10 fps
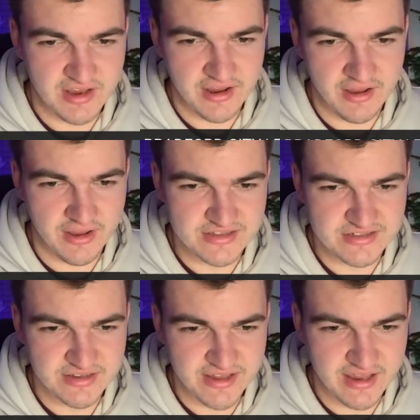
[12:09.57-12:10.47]
into
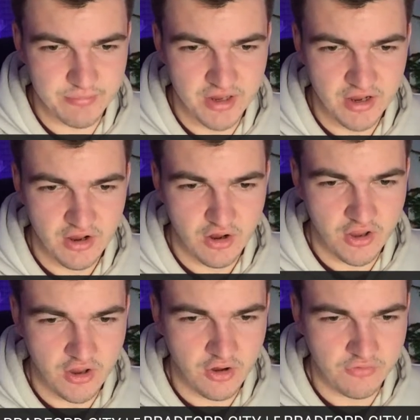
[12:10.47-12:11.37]
the game
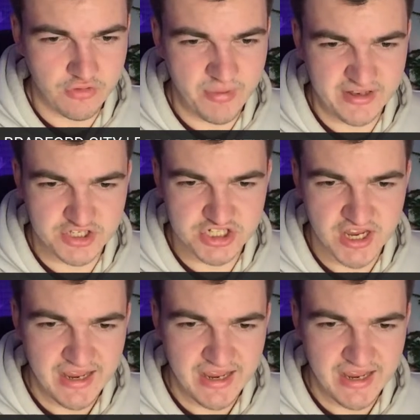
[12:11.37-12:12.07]
off the bench.